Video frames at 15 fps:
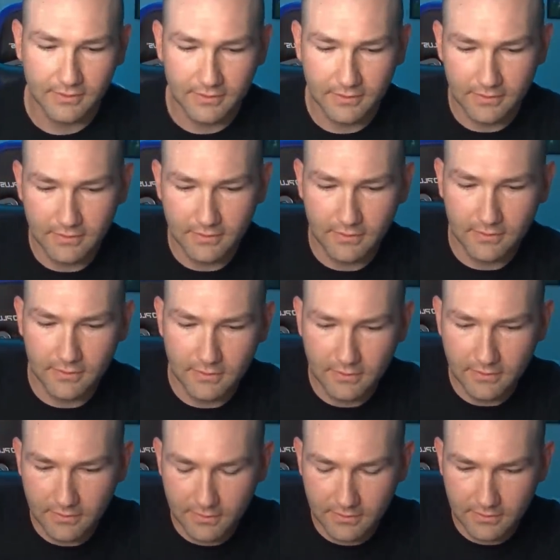
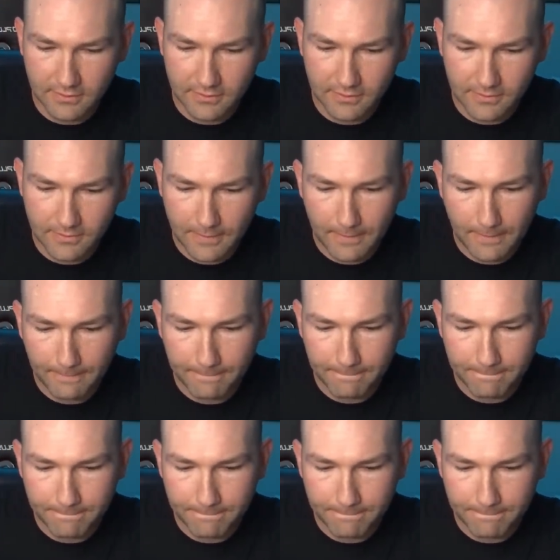[no speech]